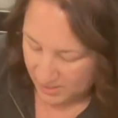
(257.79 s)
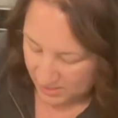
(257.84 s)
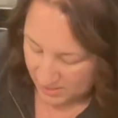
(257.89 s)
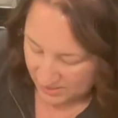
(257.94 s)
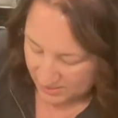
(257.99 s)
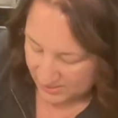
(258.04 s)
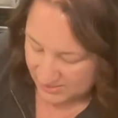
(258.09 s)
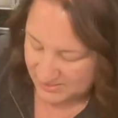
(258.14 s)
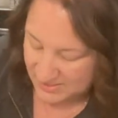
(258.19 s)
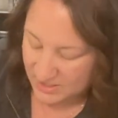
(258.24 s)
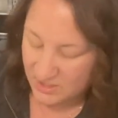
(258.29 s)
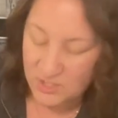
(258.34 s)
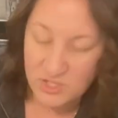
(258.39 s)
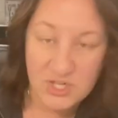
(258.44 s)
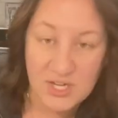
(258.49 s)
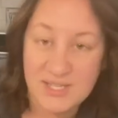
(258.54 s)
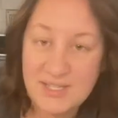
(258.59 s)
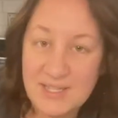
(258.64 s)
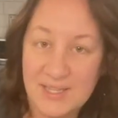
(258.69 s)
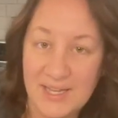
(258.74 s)
It'll
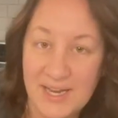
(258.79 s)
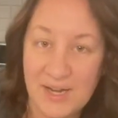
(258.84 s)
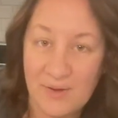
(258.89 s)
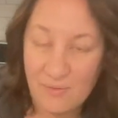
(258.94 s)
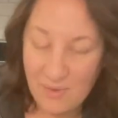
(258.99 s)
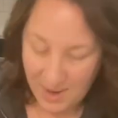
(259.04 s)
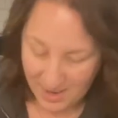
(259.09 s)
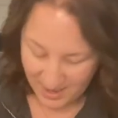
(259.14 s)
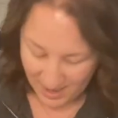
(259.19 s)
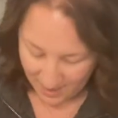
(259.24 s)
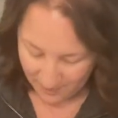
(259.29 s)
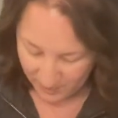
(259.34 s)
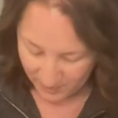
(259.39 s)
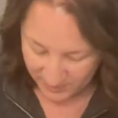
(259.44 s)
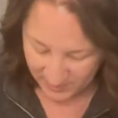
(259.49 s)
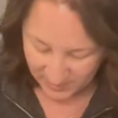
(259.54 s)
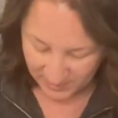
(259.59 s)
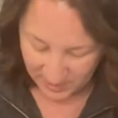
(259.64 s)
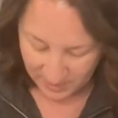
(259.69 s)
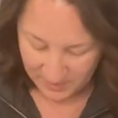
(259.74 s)
just clean right up with
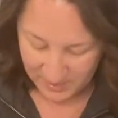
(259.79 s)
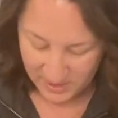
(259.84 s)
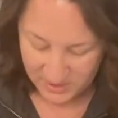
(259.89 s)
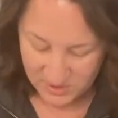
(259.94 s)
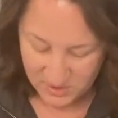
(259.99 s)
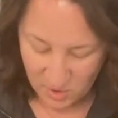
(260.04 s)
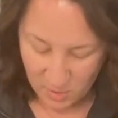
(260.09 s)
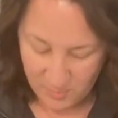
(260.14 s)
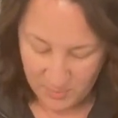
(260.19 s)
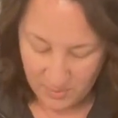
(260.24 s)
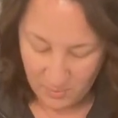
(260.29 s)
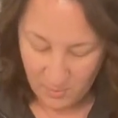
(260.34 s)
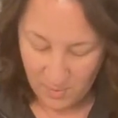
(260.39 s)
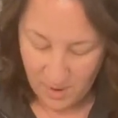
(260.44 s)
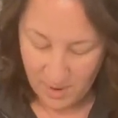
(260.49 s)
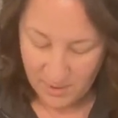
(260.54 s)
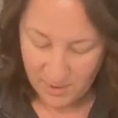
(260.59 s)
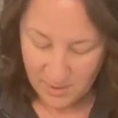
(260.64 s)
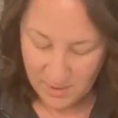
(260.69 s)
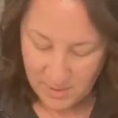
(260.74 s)
a little bit of soap and
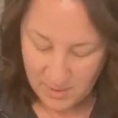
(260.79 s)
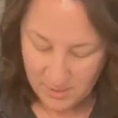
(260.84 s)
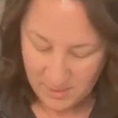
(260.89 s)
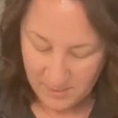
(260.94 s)
water